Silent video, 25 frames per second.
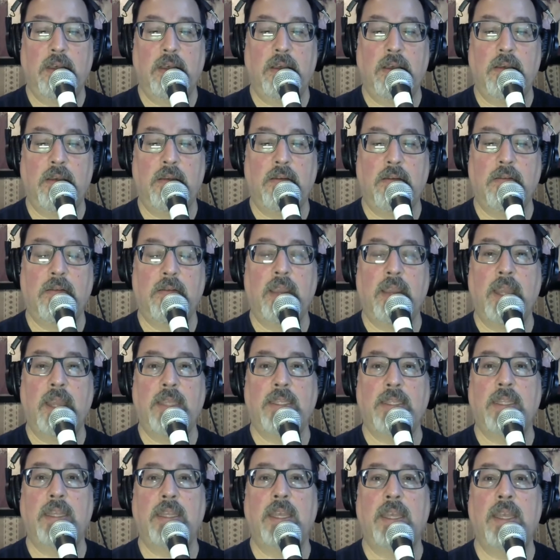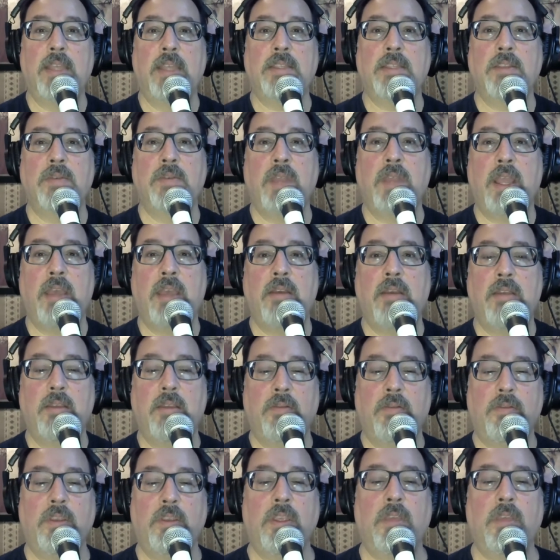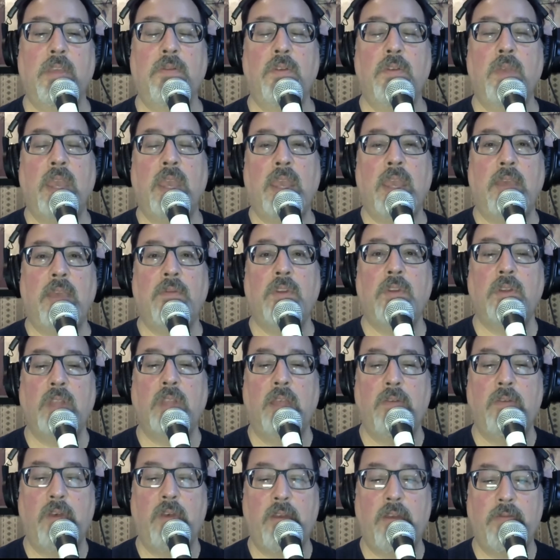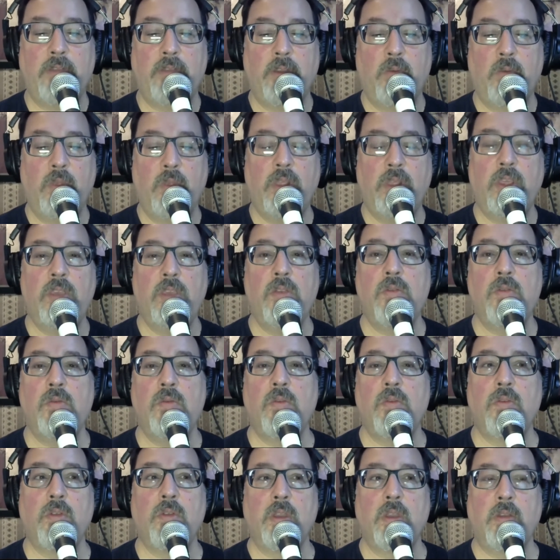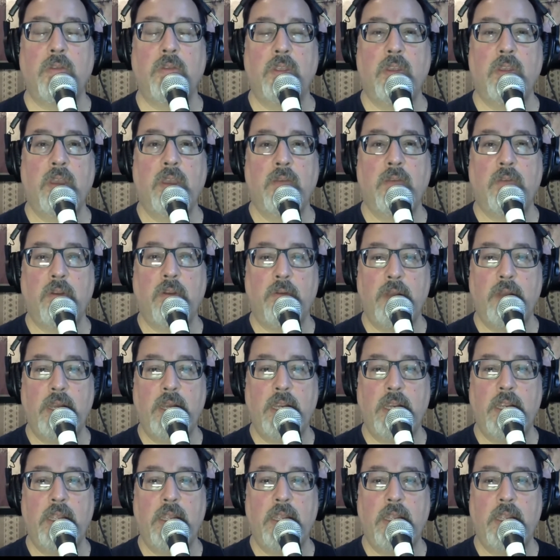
All right. So now, if you have your love offering with you, or if you have already